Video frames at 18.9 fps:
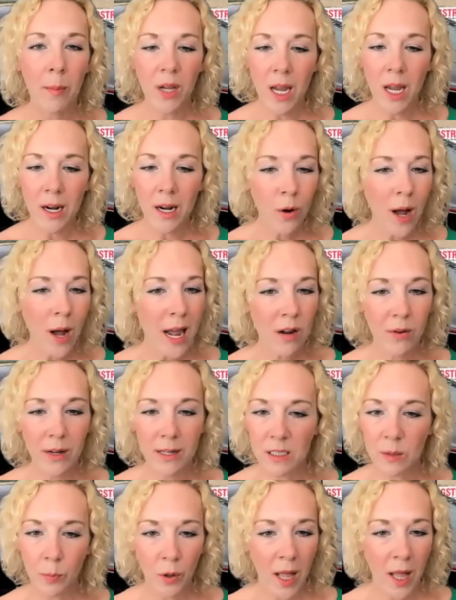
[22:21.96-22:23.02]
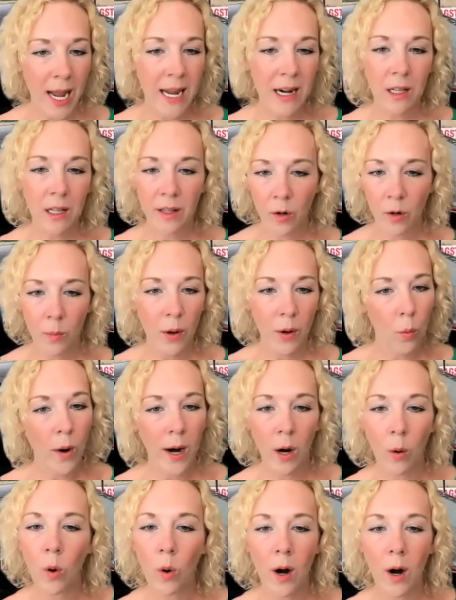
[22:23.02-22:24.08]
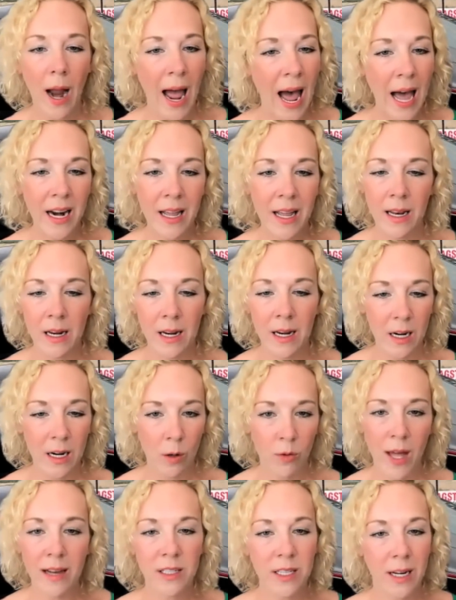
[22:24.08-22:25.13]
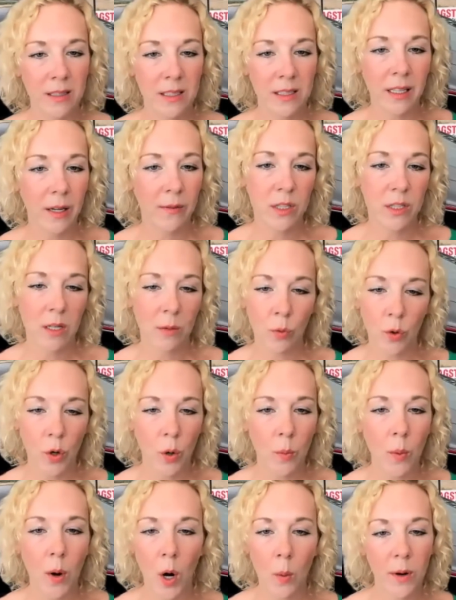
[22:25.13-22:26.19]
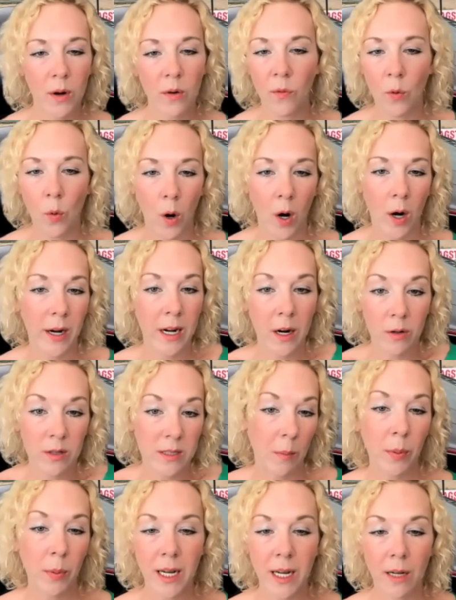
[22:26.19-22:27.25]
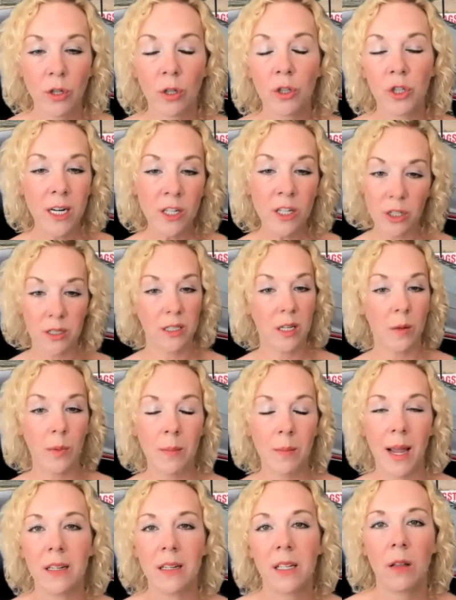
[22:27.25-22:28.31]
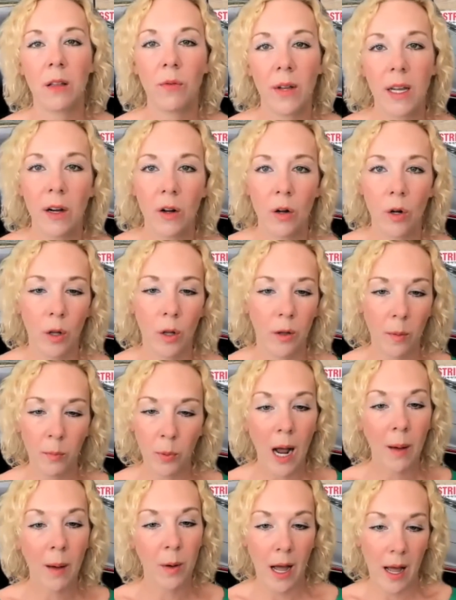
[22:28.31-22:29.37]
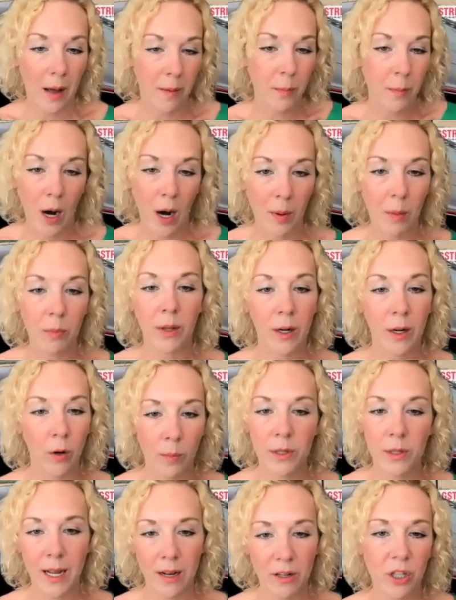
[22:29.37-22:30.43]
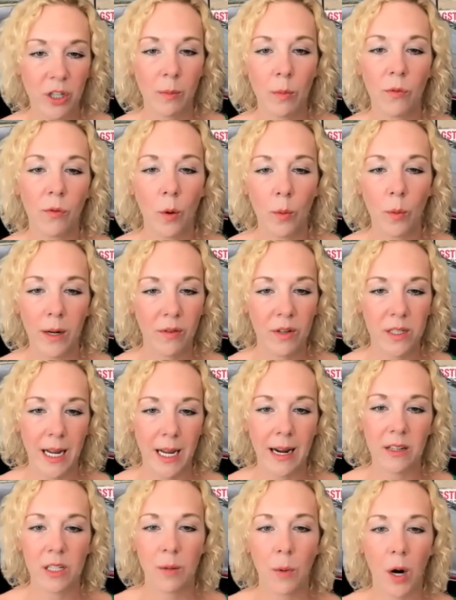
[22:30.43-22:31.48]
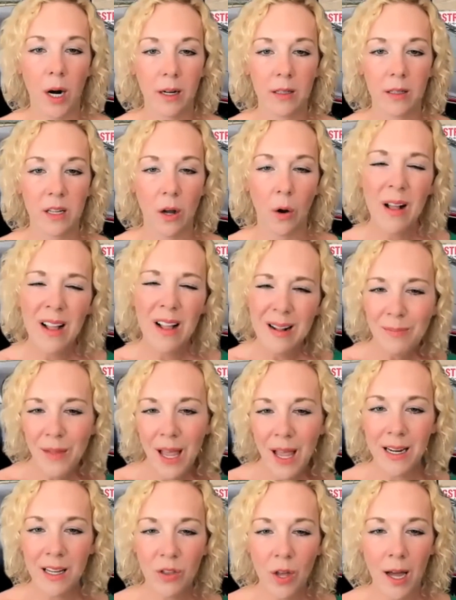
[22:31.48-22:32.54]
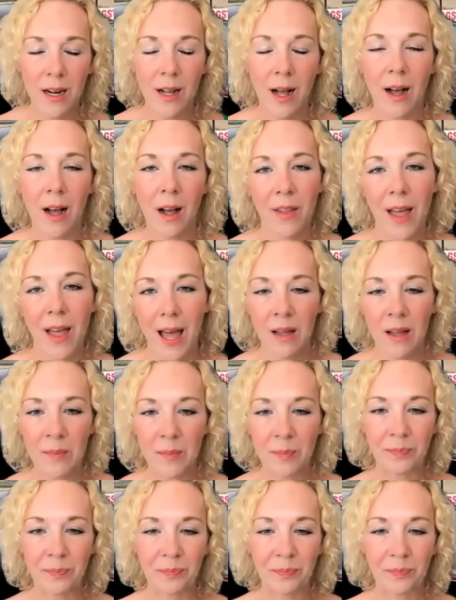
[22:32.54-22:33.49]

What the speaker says: can you kind of explain a little bit where we're at? And that does leave some room open for some potential changes to be made to the vehicle, probably or potentially before we even take it to market. So any thought on that?